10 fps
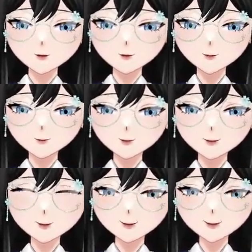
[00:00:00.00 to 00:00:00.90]

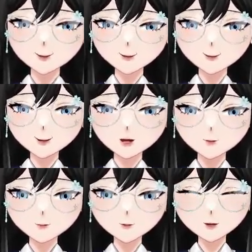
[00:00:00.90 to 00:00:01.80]
because the CAMP
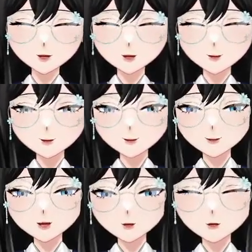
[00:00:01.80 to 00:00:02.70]
would then
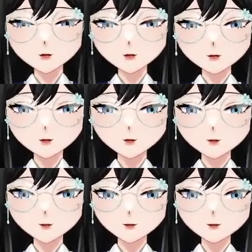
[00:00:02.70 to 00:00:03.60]
attach to the
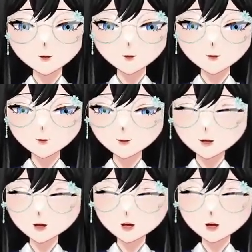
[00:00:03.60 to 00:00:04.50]

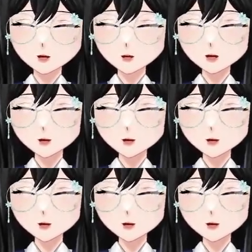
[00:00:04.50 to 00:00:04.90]
PK. There's like,